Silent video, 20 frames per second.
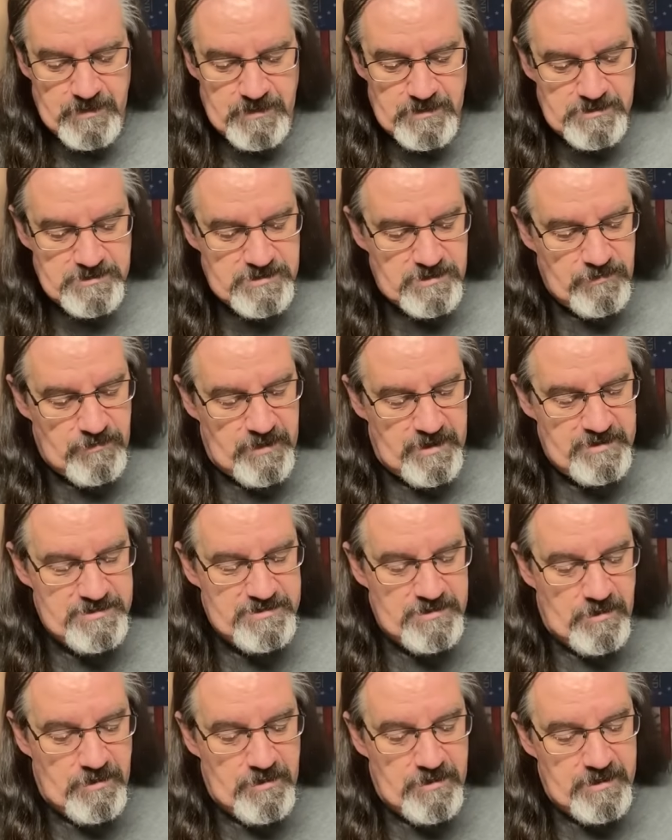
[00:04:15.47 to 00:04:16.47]
She weighs
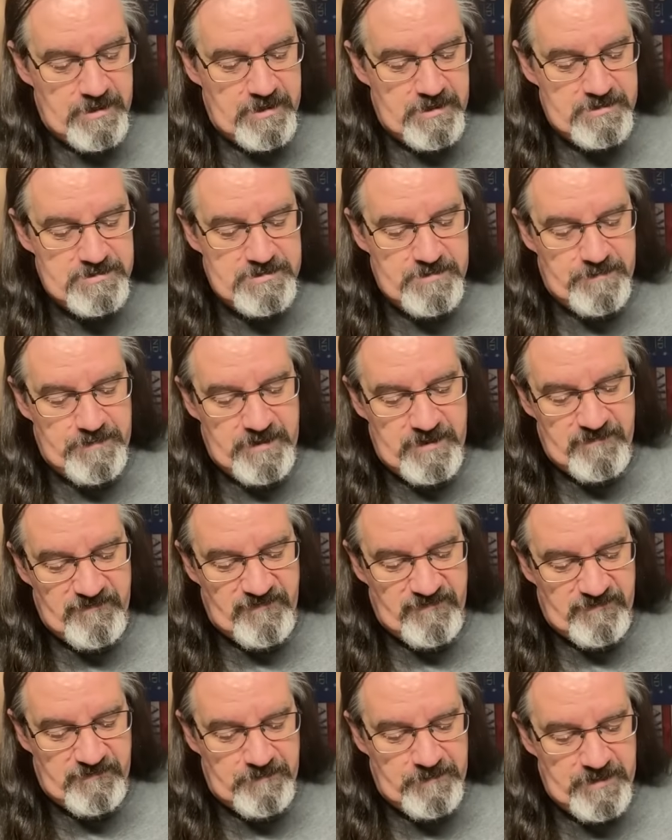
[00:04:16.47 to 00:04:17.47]
the heart against a
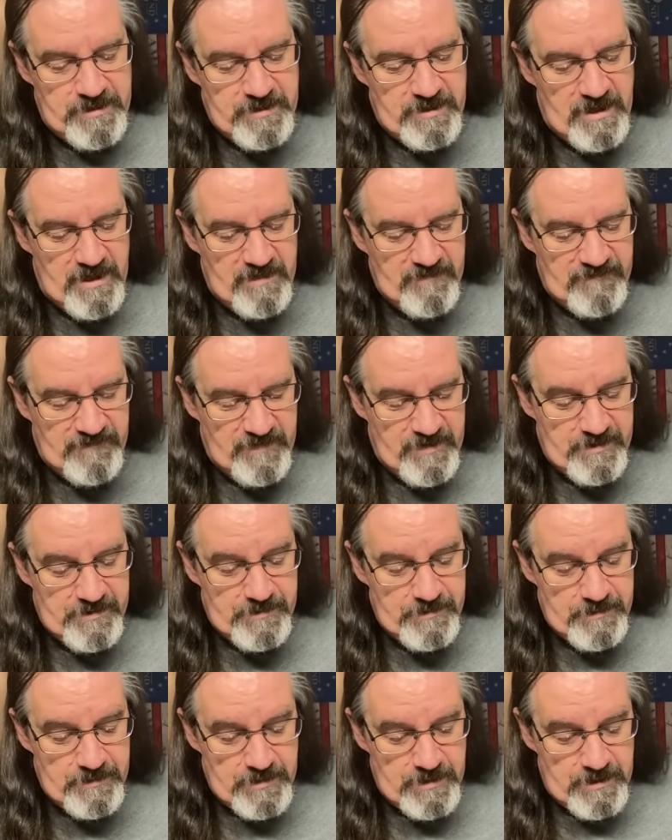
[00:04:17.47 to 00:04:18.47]
peacock
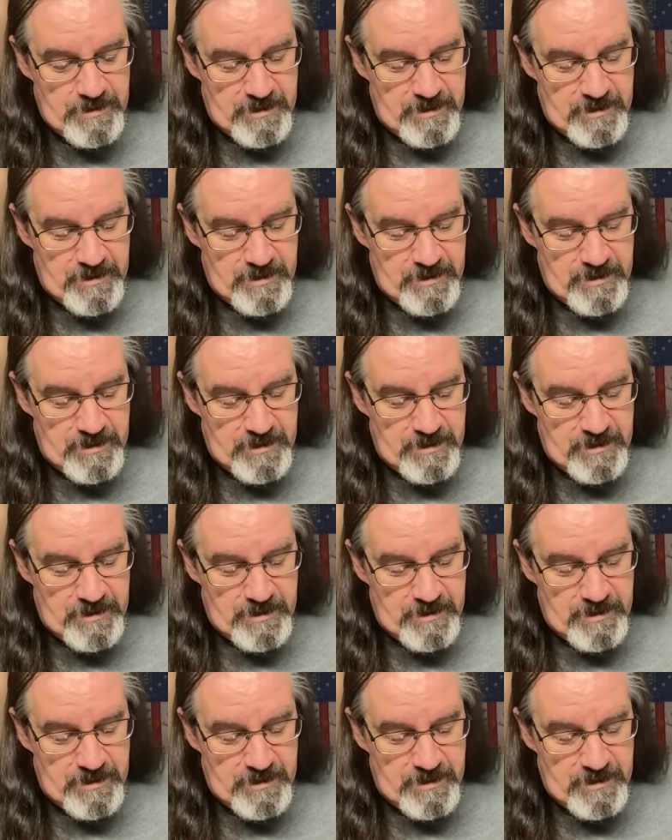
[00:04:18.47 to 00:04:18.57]
feather,